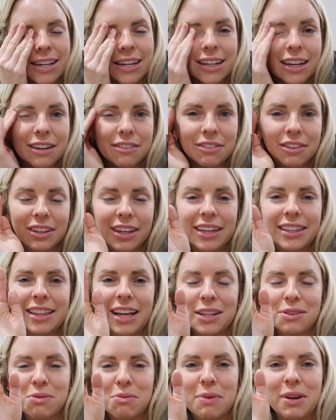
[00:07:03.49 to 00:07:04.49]
it, and I feel like
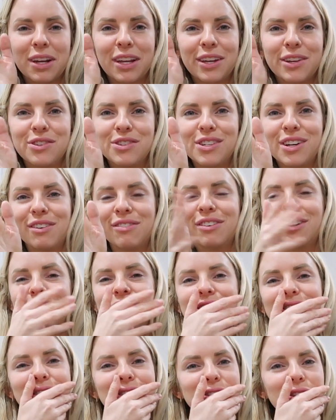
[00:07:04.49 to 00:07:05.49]
that's what made a huge
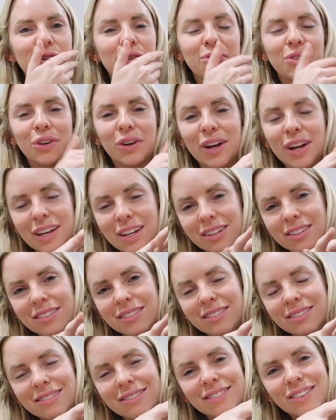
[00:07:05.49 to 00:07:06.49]
difference. So if you're
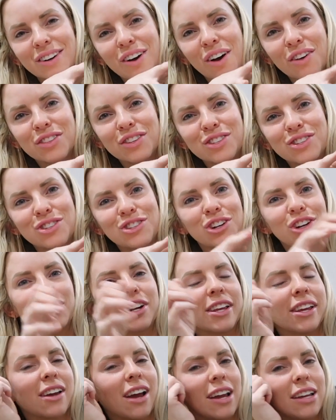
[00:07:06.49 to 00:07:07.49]
in on this
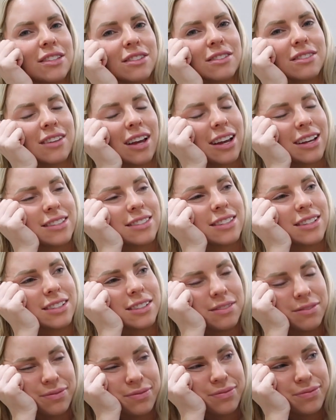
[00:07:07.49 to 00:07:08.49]
journey, ice. In my
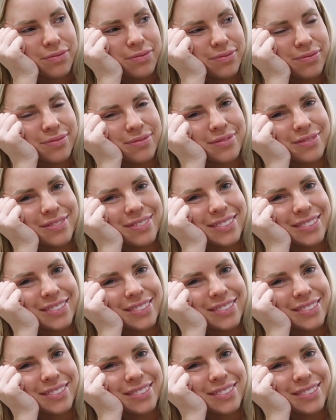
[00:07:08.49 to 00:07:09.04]
golden it. hands.